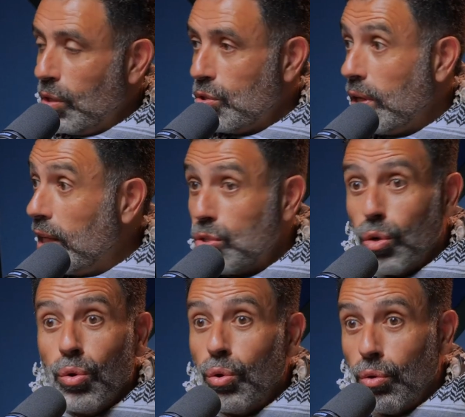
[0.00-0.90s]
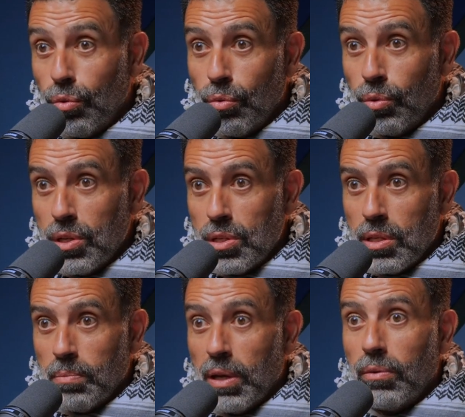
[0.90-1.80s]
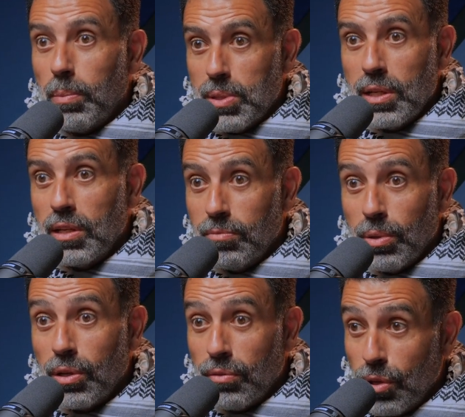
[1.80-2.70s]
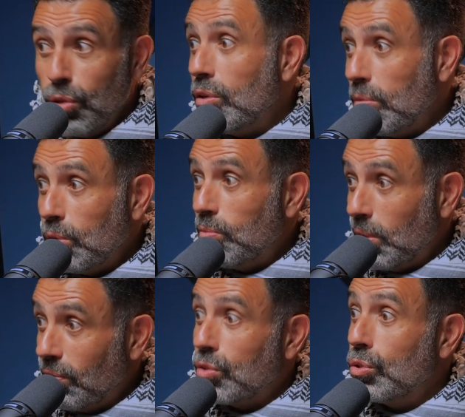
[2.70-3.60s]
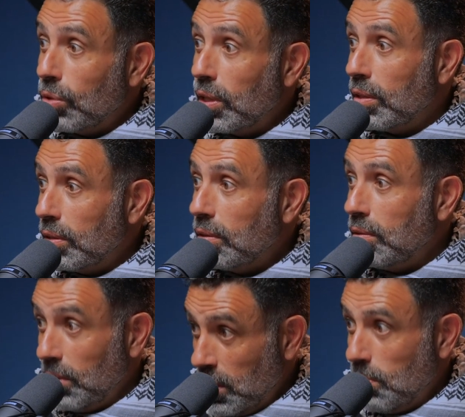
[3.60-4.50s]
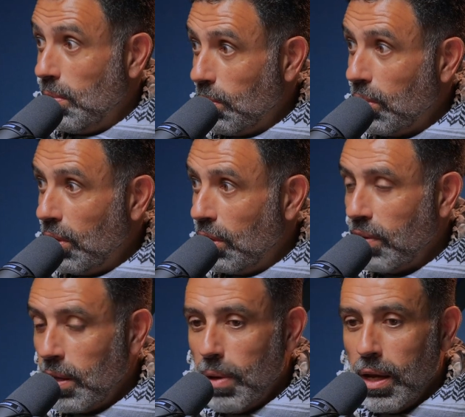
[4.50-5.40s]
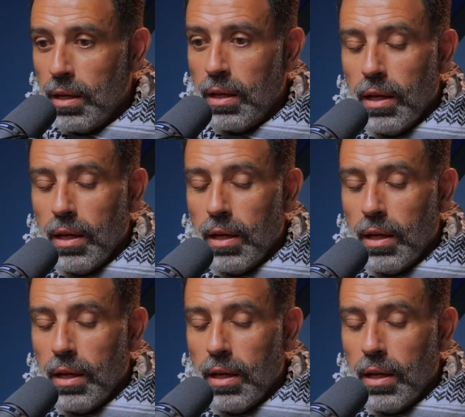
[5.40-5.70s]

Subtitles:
Trades Hall, which is the peak representative body of the union movement in Victoria, is a member of APAN.